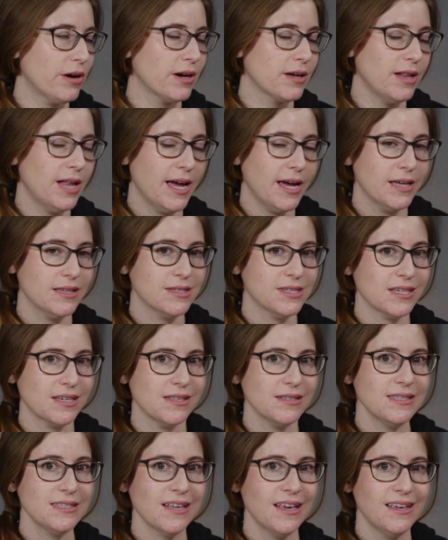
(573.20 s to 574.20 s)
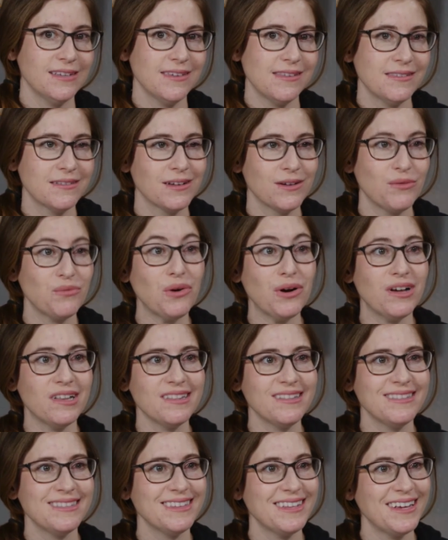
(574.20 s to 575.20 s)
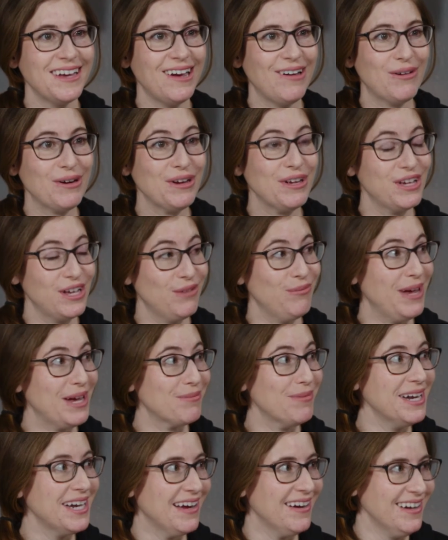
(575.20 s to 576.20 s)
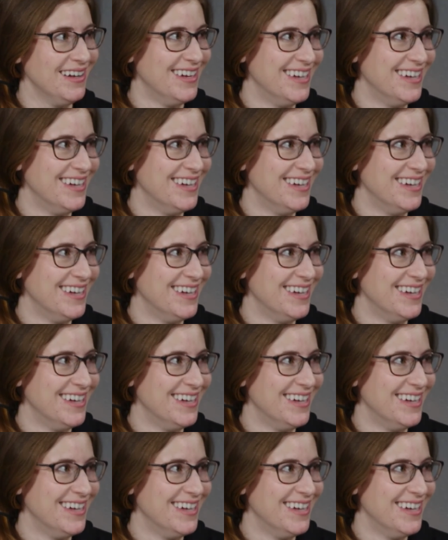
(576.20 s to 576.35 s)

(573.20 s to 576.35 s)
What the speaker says: our clients, is, well, how are you going to make money?